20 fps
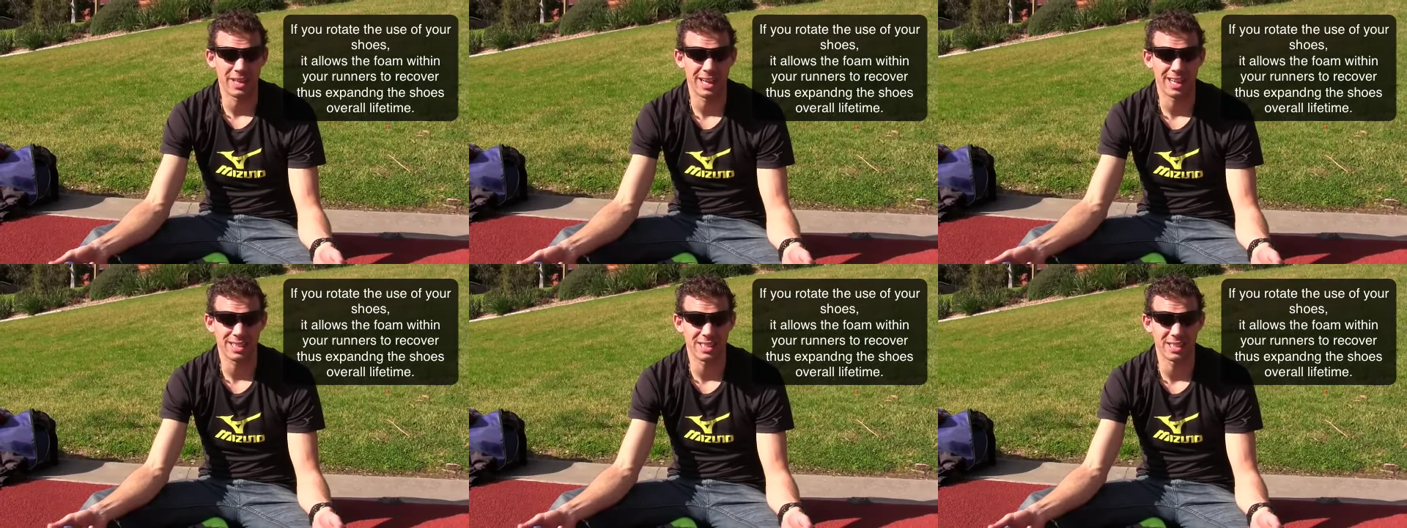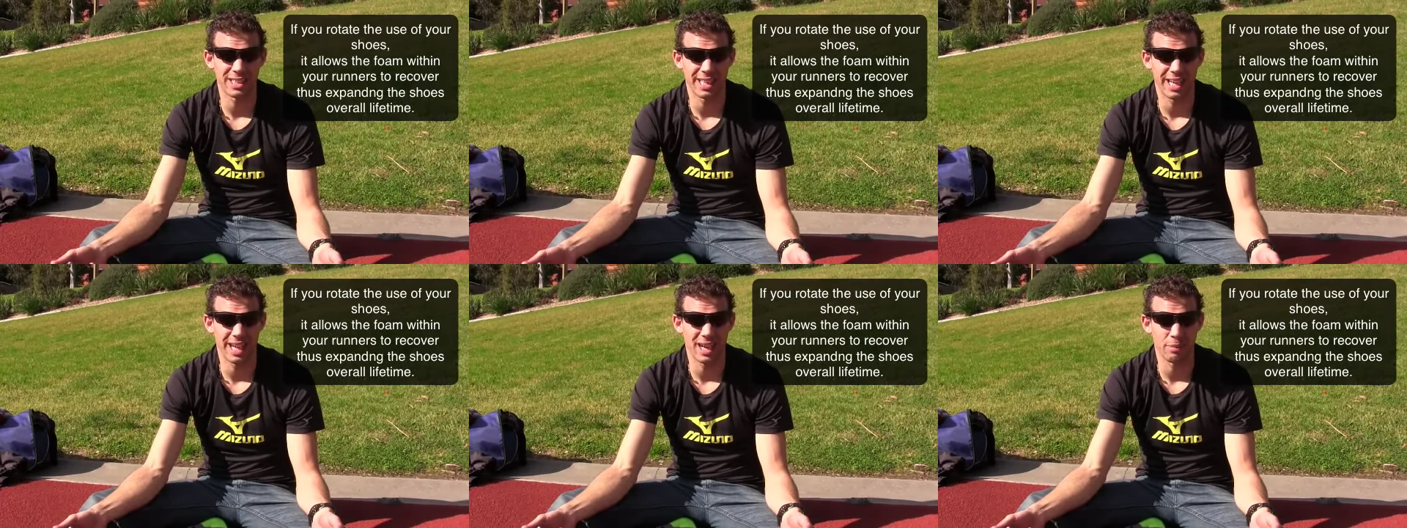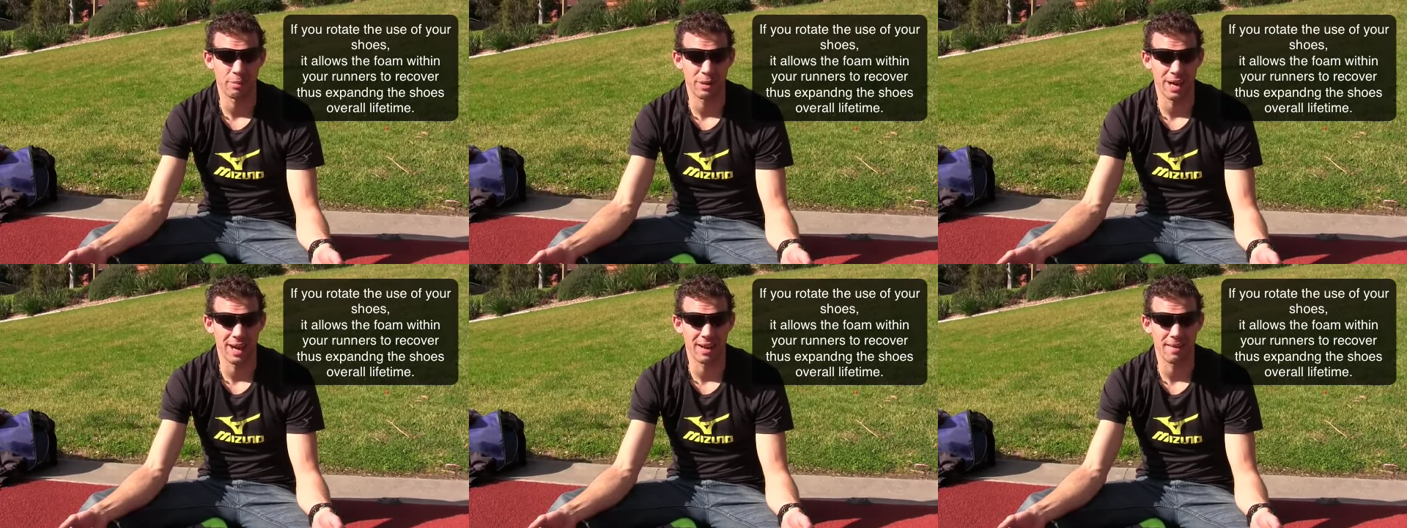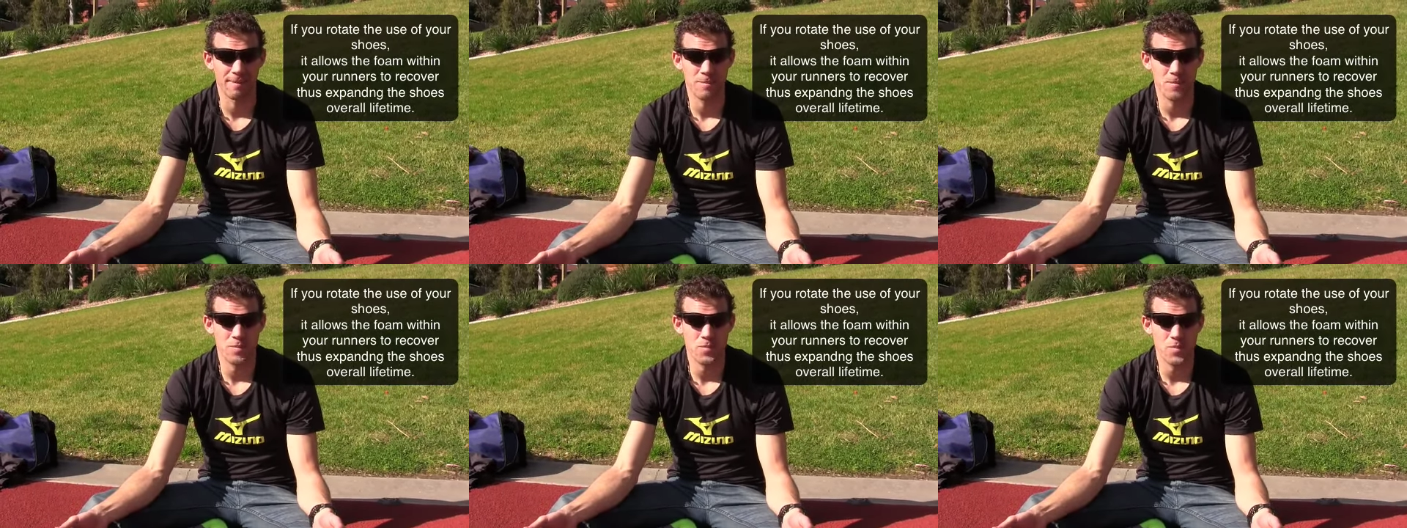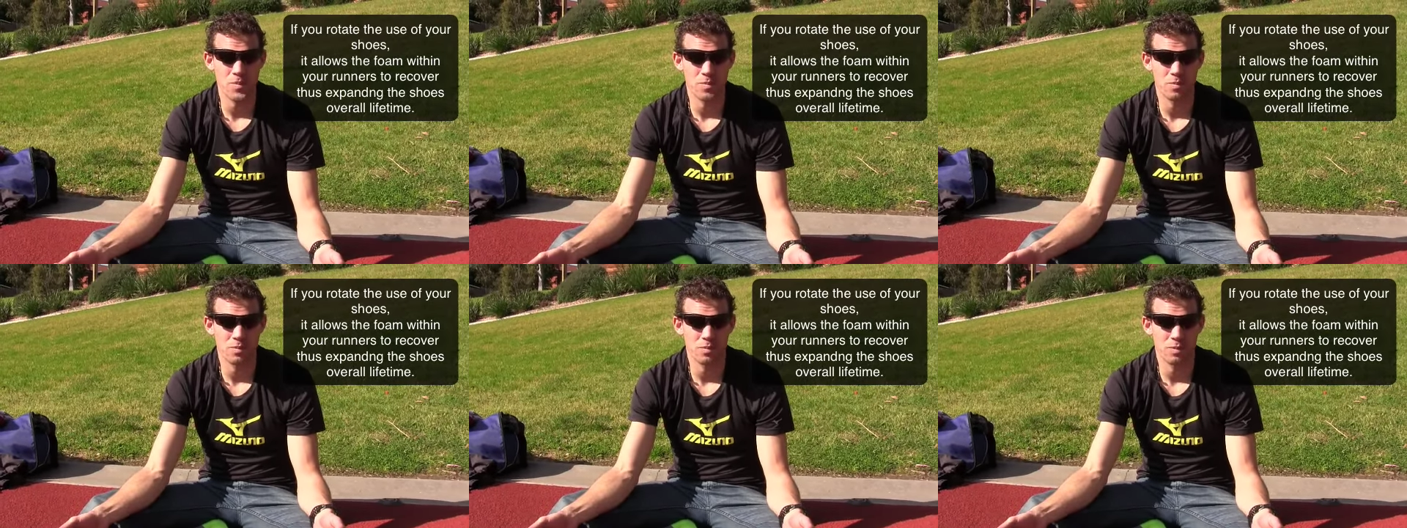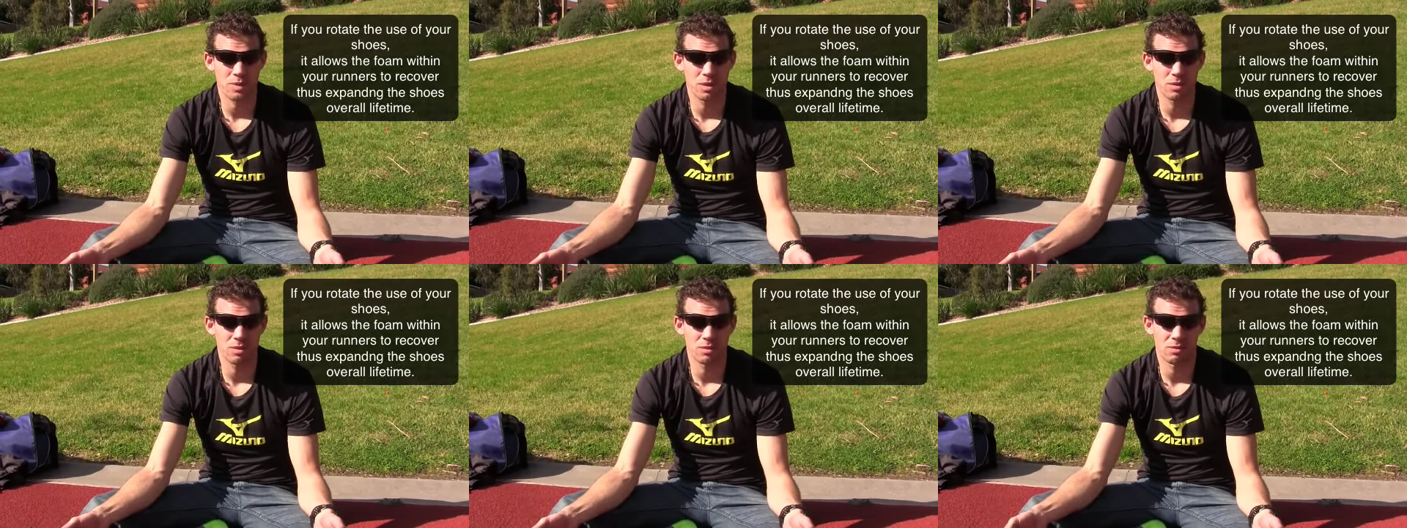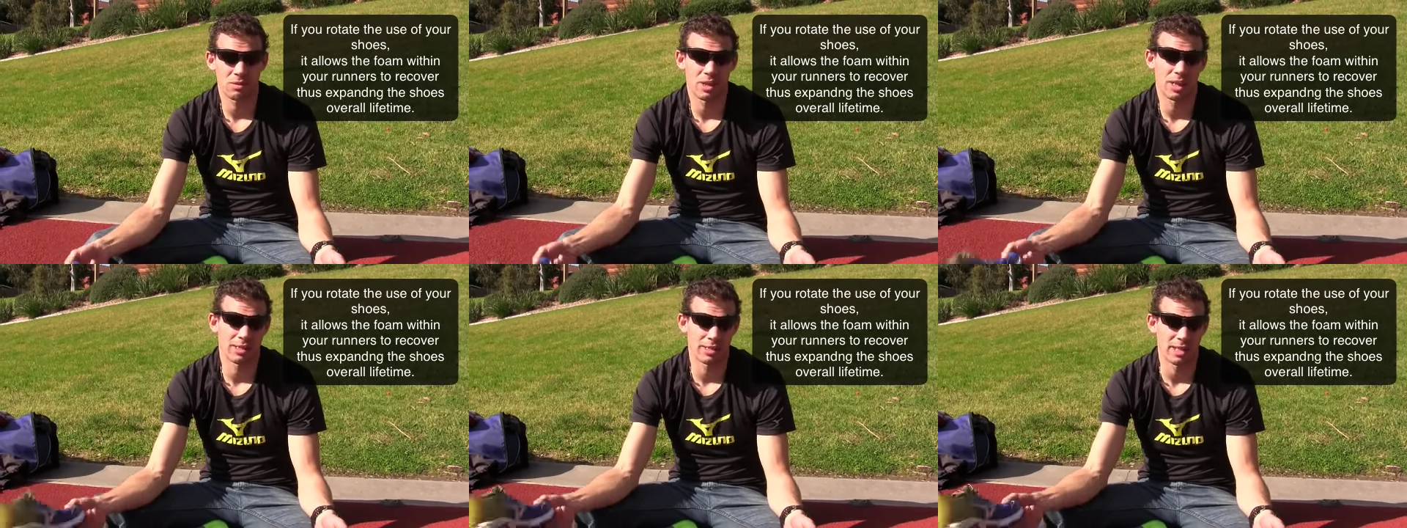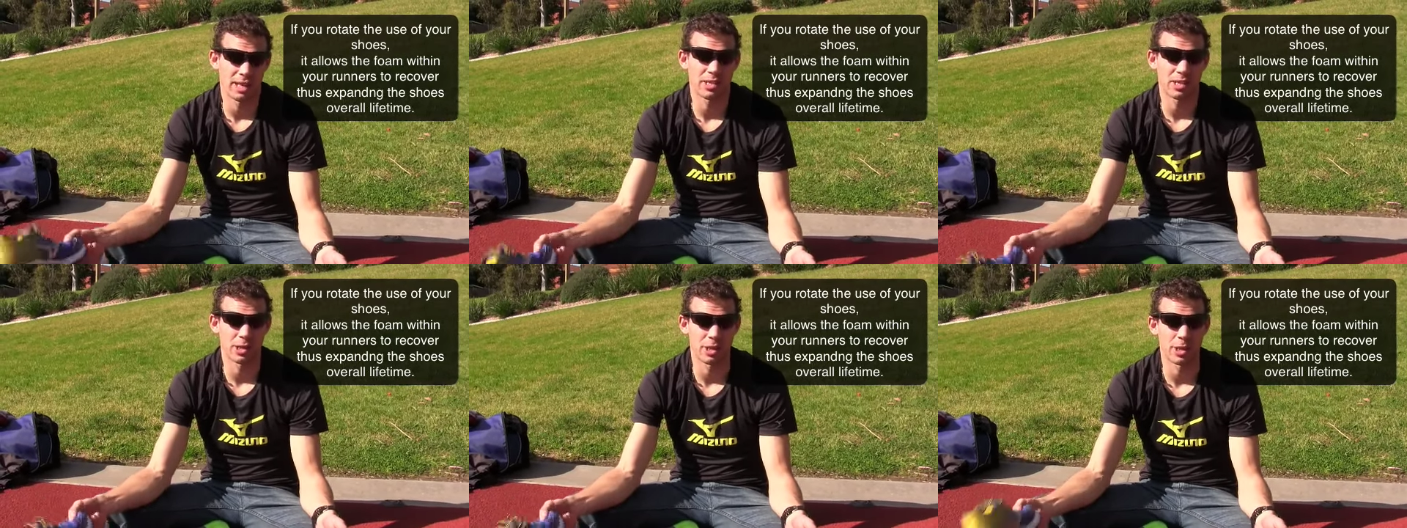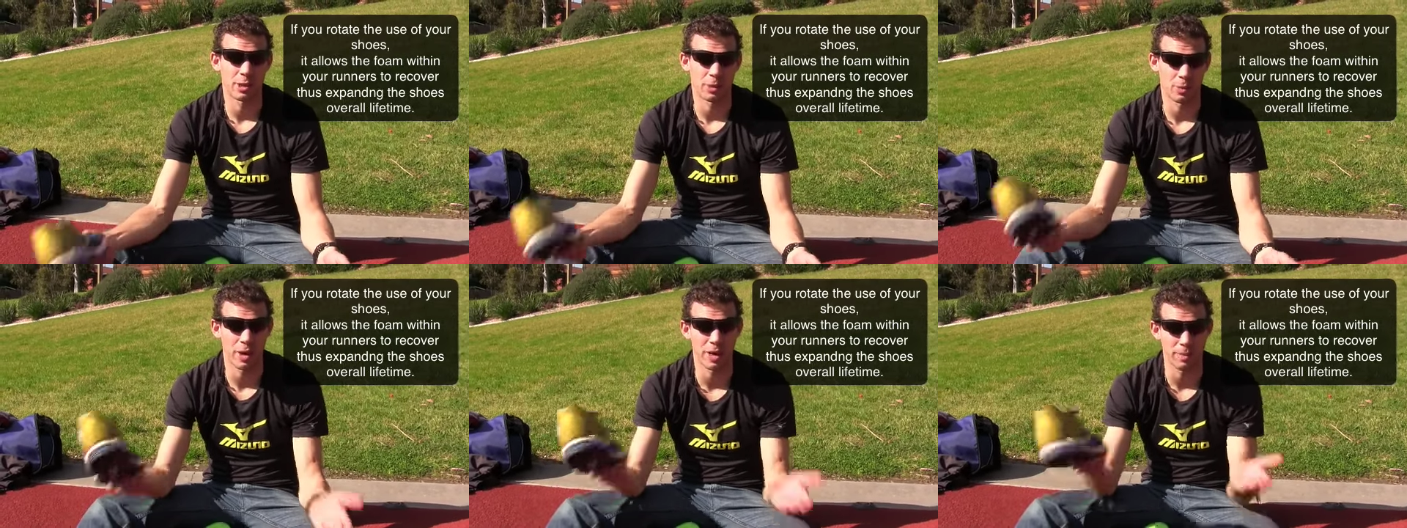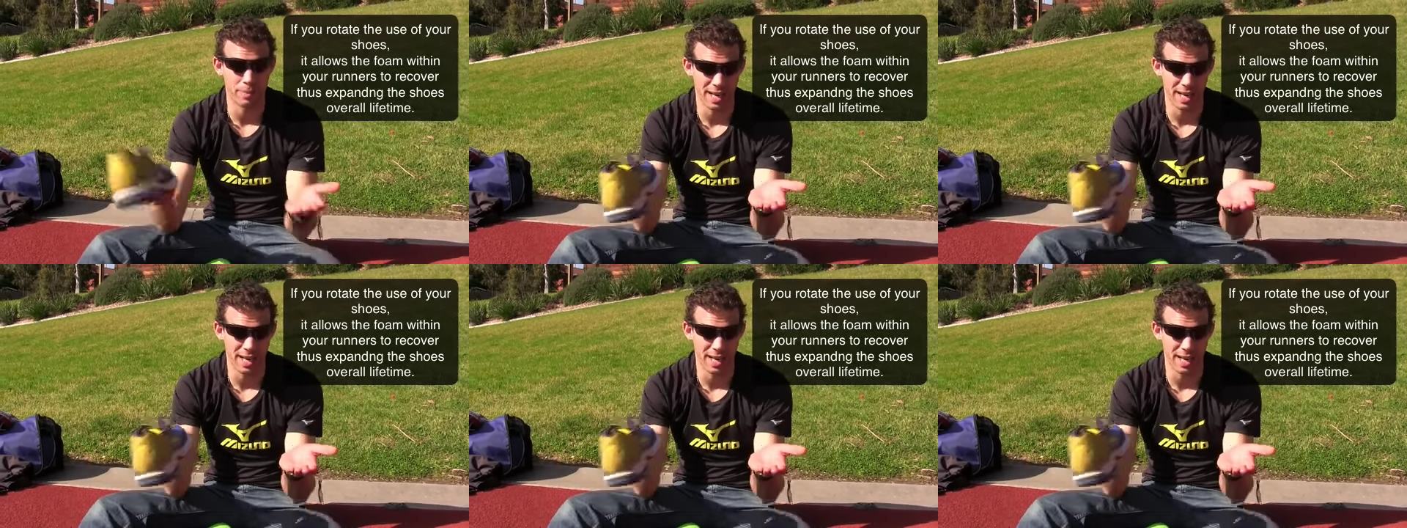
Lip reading: can actually get about essentially 3